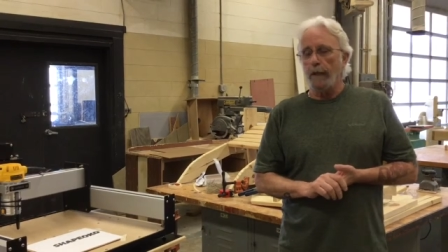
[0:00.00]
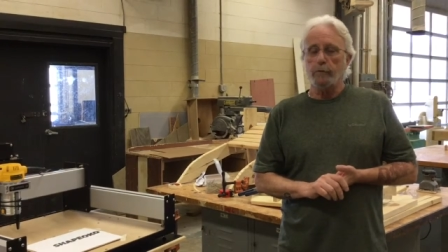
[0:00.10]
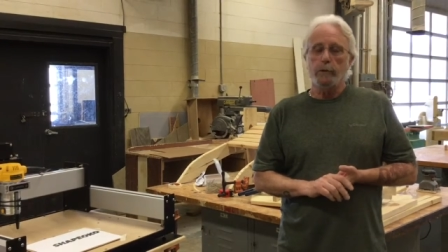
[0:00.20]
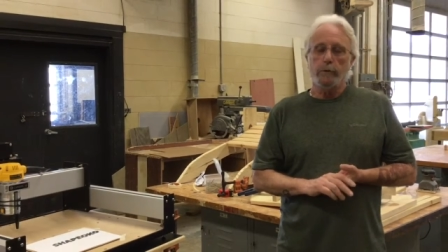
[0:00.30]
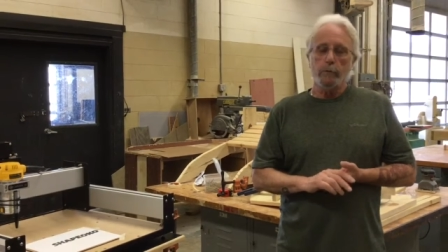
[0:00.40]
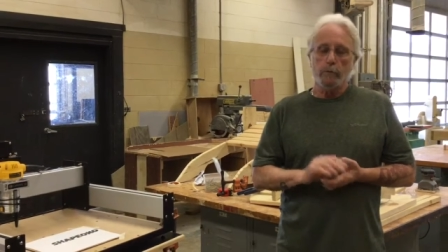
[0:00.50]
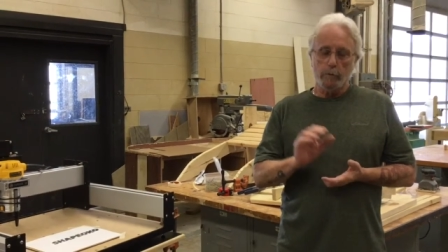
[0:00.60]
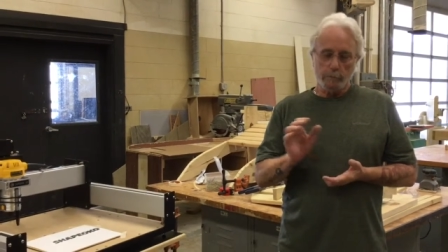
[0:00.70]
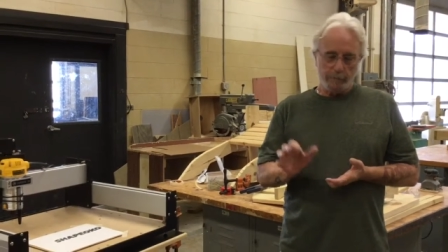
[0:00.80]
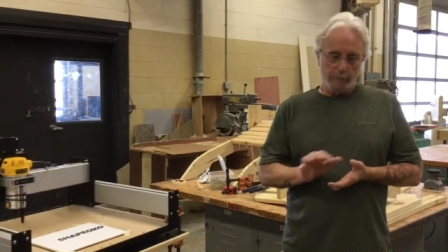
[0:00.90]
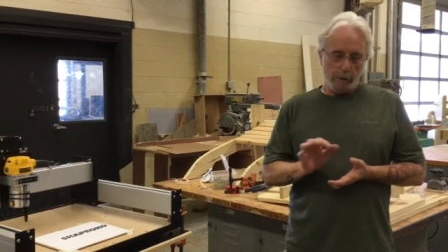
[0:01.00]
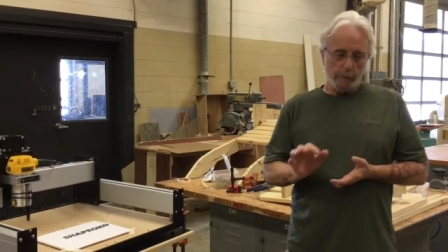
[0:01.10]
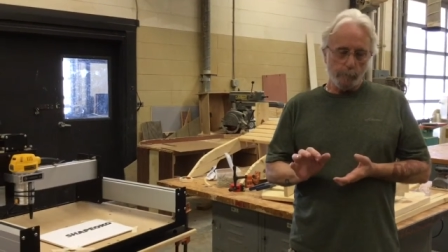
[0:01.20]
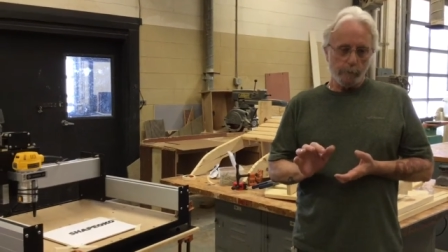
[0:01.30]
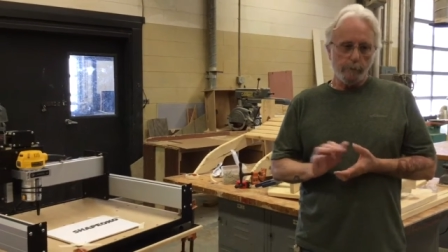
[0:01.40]
actually do a little
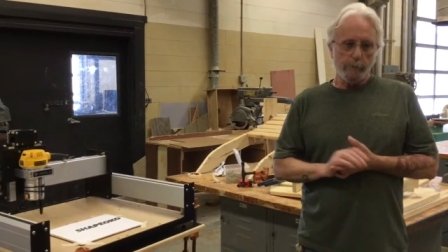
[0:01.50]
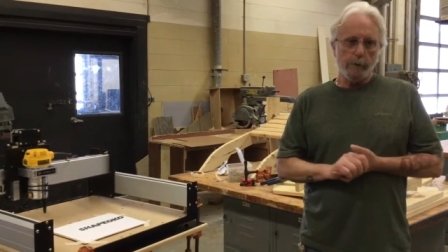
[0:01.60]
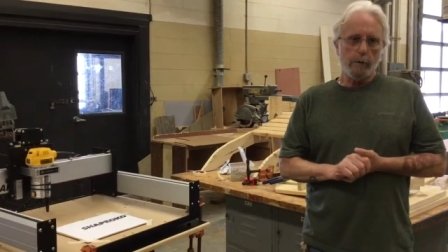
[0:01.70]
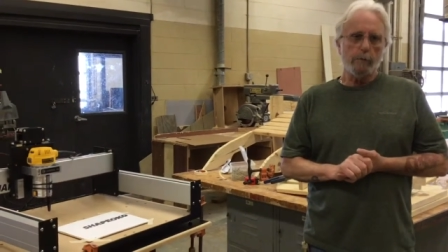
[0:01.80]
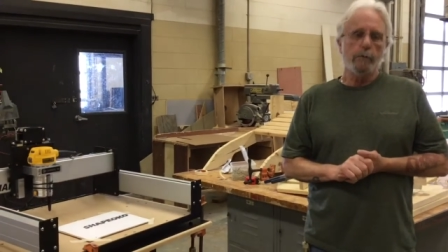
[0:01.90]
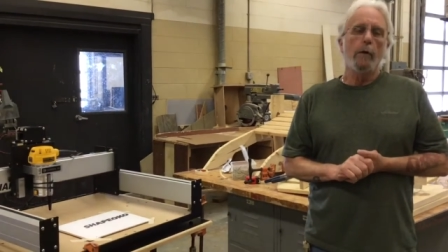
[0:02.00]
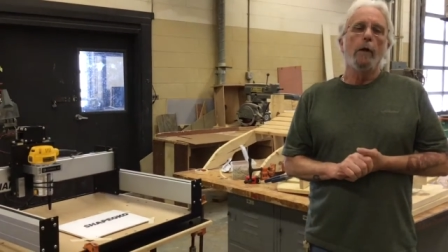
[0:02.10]
design work themselves.